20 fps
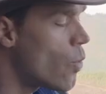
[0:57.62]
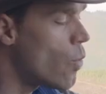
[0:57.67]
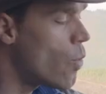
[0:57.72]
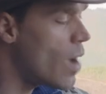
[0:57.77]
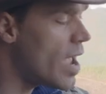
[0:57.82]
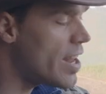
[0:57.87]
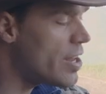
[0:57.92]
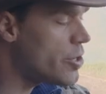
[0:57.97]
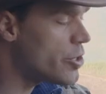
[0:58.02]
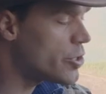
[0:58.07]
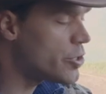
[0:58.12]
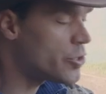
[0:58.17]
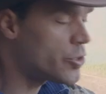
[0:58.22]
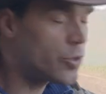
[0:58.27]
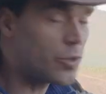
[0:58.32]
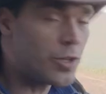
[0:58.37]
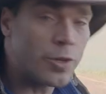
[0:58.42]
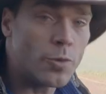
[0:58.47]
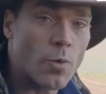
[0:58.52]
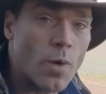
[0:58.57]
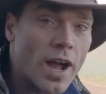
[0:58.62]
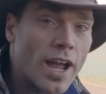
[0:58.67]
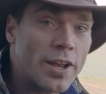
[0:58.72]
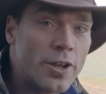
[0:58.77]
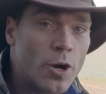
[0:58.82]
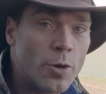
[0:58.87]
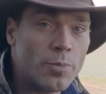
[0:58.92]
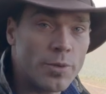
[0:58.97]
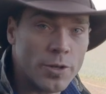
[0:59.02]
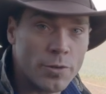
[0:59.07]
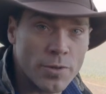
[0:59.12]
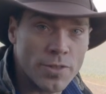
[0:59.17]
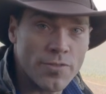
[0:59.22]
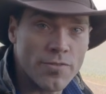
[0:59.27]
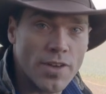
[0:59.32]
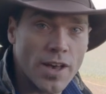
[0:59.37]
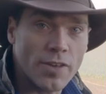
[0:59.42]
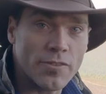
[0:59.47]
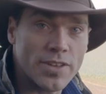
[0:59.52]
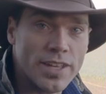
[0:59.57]
When you're shooting wide open with
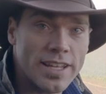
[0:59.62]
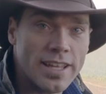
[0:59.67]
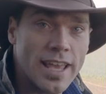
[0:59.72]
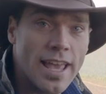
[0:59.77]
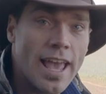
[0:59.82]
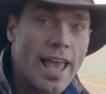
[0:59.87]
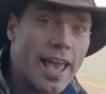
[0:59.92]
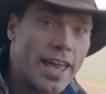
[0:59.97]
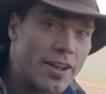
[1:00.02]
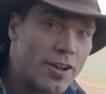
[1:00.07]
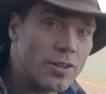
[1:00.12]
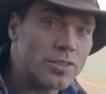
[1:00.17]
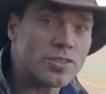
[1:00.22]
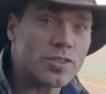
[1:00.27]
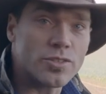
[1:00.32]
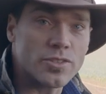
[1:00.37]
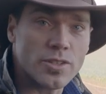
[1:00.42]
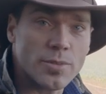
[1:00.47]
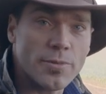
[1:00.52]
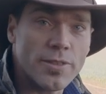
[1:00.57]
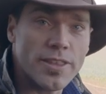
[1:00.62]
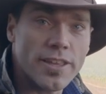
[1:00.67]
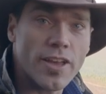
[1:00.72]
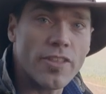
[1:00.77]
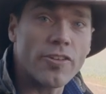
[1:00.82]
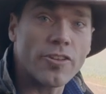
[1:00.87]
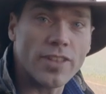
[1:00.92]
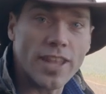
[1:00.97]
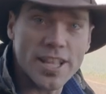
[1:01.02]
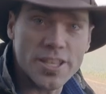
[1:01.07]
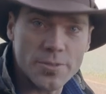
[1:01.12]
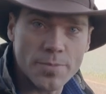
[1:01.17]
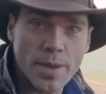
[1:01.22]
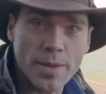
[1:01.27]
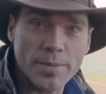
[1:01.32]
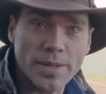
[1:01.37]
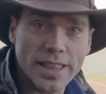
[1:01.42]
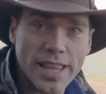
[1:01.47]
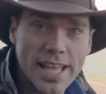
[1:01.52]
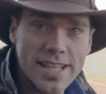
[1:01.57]
velvet and also some of the other
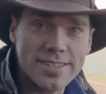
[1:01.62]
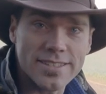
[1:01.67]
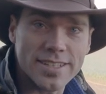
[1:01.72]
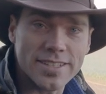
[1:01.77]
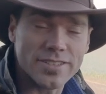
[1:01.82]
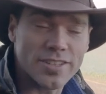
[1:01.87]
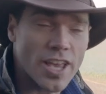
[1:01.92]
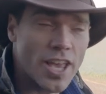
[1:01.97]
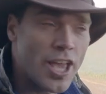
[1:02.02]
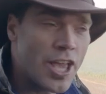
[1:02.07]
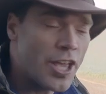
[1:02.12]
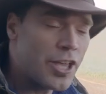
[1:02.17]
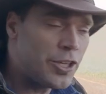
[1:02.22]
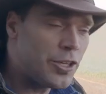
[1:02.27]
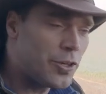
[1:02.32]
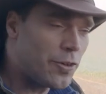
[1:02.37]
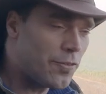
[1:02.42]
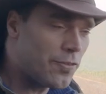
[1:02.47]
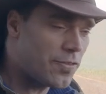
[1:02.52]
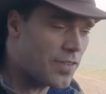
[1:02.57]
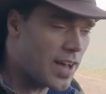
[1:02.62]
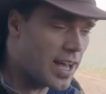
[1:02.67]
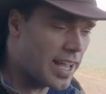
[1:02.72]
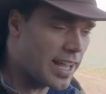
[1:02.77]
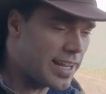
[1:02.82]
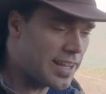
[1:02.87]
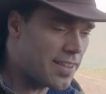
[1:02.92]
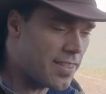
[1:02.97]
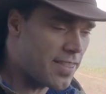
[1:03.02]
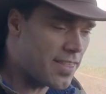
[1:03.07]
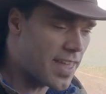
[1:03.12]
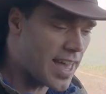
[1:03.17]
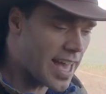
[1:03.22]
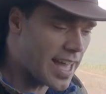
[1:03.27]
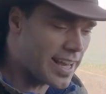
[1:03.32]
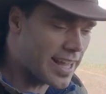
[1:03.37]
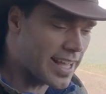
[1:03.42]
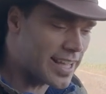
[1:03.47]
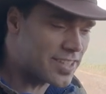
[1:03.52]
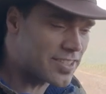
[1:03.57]
Lensbaby lenses, you'll find
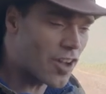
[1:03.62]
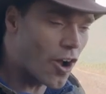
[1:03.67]
that it's